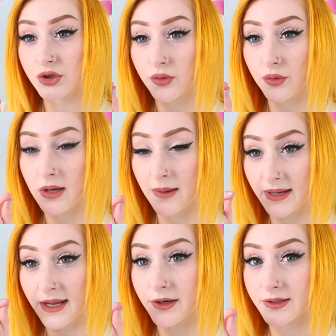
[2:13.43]
so let
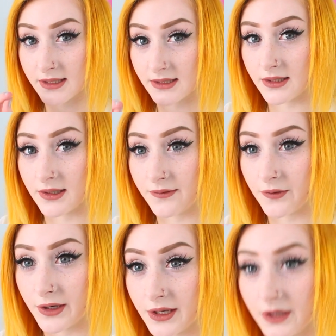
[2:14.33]
me get her sister
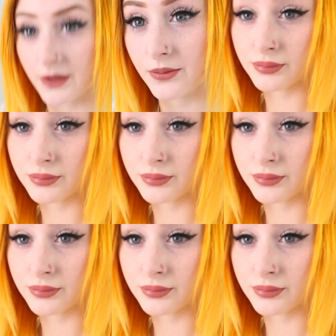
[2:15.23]
for you